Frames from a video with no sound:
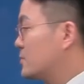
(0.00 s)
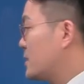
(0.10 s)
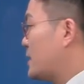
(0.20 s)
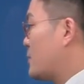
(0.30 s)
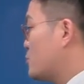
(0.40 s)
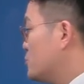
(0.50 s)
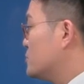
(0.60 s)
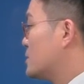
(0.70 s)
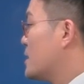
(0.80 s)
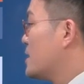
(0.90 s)
But
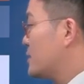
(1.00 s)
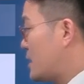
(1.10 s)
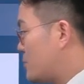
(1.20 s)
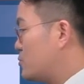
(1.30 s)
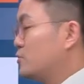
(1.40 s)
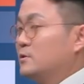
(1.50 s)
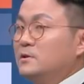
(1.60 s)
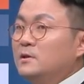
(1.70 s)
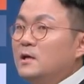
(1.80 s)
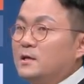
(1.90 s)
mostly
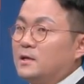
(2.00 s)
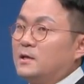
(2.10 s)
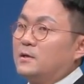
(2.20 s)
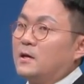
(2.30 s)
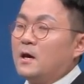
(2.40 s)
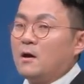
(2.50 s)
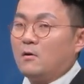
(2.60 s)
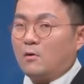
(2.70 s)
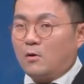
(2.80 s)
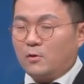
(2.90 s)
unstable
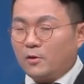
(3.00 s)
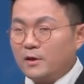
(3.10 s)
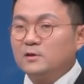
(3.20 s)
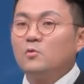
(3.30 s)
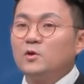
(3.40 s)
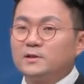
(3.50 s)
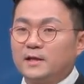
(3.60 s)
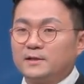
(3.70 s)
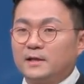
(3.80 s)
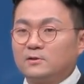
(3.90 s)
blood clots due
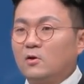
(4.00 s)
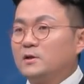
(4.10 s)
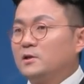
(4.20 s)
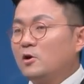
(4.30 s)
to